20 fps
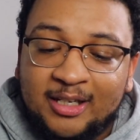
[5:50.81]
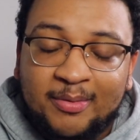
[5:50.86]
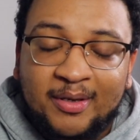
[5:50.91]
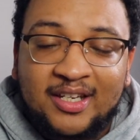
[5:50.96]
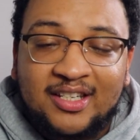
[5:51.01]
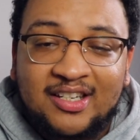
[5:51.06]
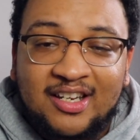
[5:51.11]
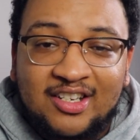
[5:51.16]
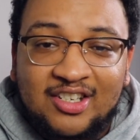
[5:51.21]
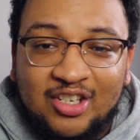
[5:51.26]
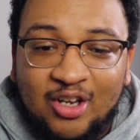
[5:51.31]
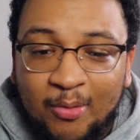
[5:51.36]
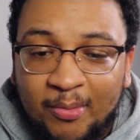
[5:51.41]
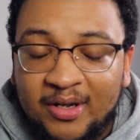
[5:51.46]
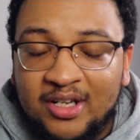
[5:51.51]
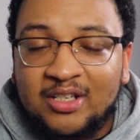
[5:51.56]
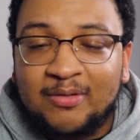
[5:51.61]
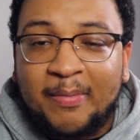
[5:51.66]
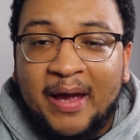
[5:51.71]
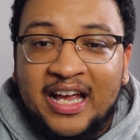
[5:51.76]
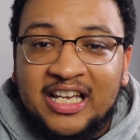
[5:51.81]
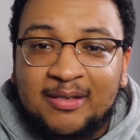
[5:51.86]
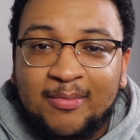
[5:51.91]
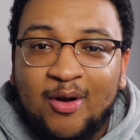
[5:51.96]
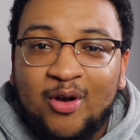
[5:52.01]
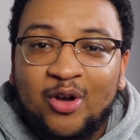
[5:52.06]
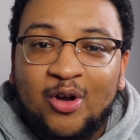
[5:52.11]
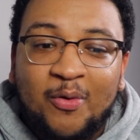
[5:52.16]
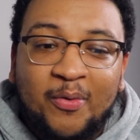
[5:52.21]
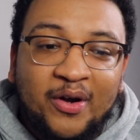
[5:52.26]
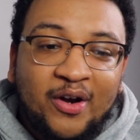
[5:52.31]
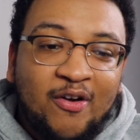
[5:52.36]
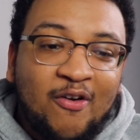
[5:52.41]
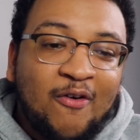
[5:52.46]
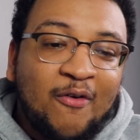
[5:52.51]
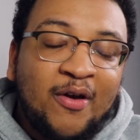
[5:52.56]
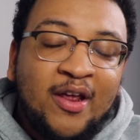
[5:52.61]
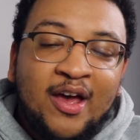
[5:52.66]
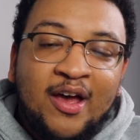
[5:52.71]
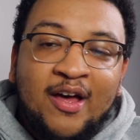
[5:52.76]
because there's so much basketball going
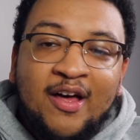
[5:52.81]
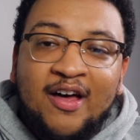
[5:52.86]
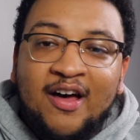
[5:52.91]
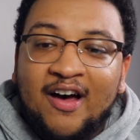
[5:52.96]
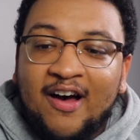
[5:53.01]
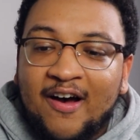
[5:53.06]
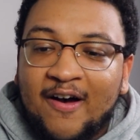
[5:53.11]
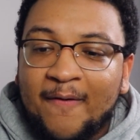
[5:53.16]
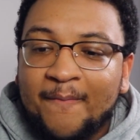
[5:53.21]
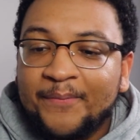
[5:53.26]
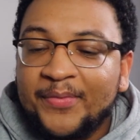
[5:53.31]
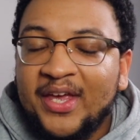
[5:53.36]
on.